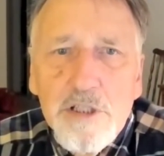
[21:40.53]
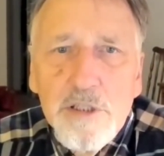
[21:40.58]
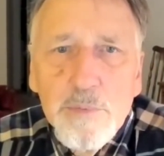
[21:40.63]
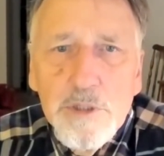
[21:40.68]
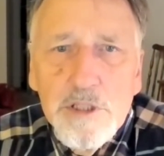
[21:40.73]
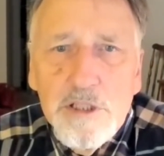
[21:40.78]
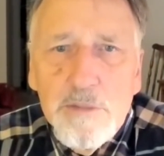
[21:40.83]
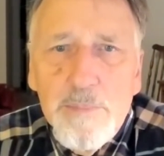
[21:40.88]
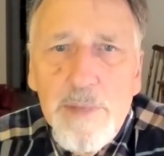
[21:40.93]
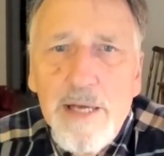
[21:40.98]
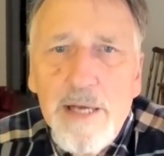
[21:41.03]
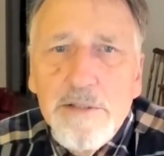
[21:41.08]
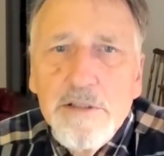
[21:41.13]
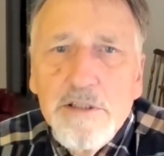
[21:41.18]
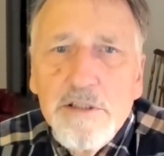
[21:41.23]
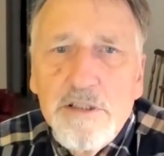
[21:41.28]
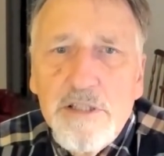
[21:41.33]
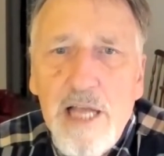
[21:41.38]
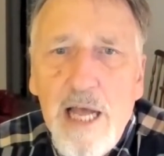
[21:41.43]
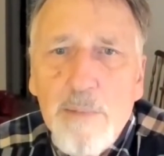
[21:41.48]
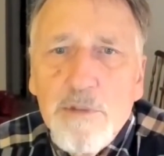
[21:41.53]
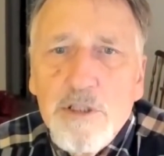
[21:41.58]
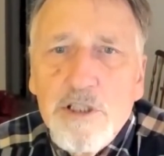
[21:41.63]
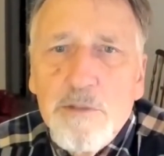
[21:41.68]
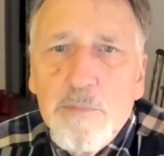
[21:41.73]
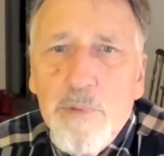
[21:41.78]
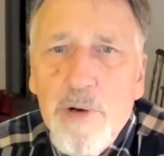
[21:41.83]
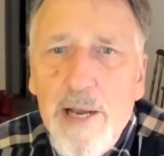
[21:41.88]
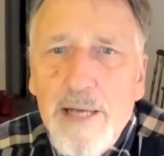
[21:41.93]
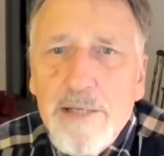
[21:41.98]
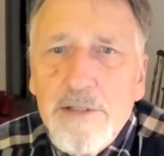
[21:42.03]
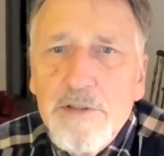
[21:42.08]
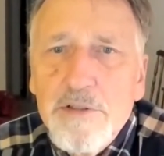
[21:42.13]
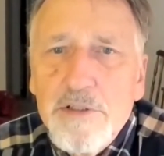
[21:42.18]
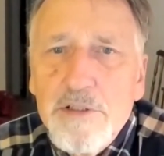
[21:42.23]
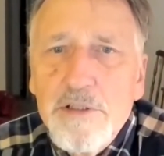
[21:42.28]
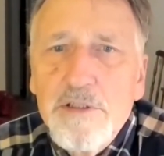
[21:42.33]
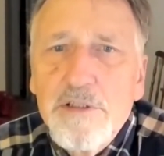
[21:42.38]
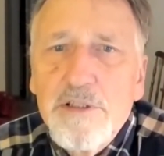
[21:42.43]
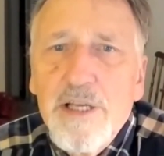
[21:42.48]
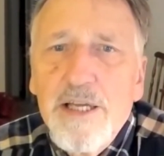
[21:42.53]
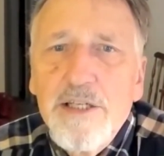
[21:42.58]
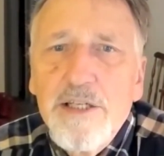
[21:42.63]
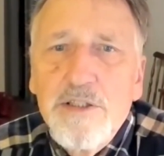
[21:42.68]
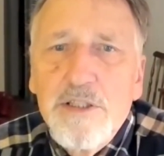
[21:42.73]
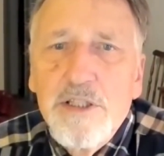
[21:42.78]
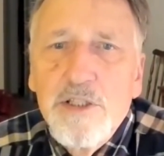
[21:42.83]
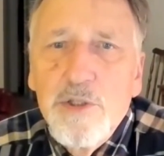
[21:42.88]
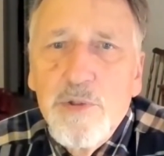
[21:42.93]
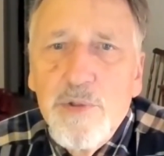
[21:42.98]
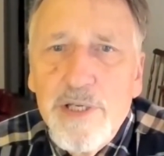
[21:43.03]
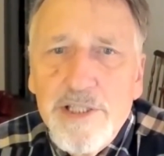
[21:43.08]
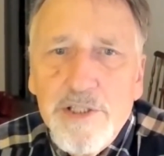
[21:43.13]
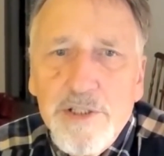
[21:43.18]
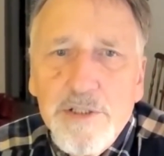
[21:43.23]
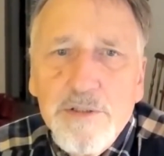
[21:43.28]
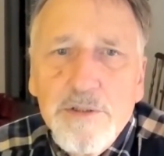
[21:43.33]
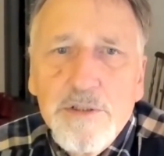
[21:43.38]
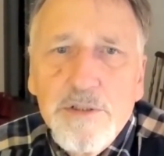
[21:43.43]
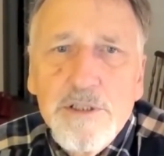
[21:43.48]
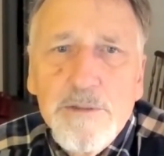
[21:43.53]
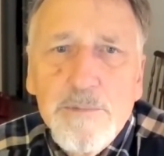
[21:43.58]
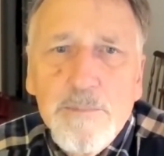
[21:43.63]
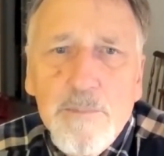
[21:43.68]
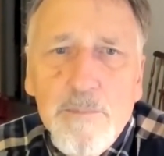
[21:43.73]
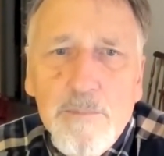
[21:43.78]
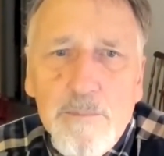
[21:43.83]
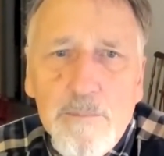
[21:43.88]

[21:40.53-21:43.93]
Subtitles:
to respect established practices and traditions.